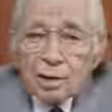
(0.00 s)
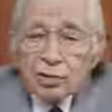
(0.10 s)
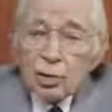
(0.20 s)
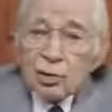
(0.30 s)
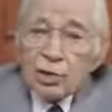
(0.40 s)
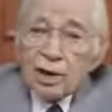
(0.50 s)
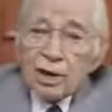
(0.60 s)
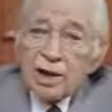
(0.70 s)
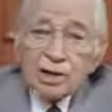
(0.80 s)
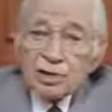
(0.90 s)
So
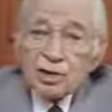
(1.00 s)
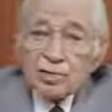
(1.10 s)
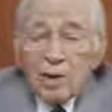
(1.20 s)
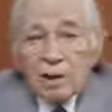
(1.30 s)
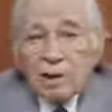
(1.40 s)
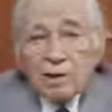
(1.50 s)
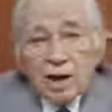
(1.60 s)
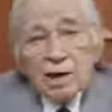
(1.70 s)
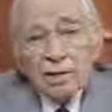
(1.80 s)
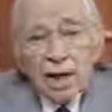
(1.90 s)
there is a spirit
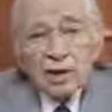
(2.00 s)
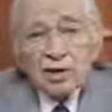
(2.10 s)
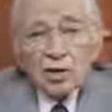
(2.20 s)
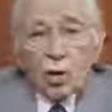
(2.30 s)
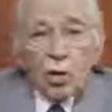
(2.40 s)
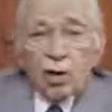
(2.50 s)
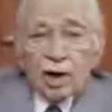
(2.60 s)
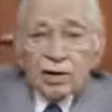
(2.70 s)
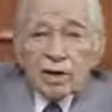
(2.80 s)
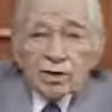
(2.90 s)
in that
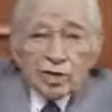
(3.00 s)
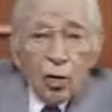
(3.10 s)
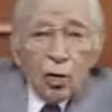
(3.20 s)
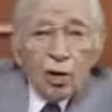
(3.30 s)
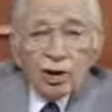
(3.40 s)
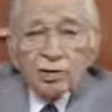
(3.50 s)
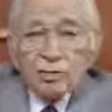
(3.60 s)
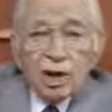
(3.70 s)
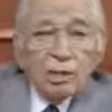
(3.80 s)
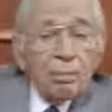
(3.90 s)
soul, and the soul
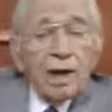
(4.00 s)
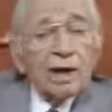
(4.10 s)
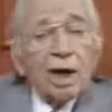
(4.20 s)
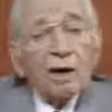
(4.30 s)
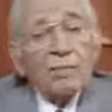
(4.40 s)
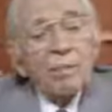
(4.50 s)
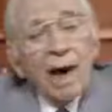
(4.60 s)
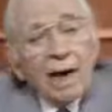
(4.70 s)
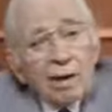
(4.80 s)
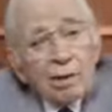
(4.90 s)
is made out of
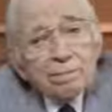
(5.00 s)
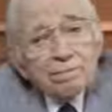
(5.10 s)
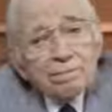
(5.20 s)
matter.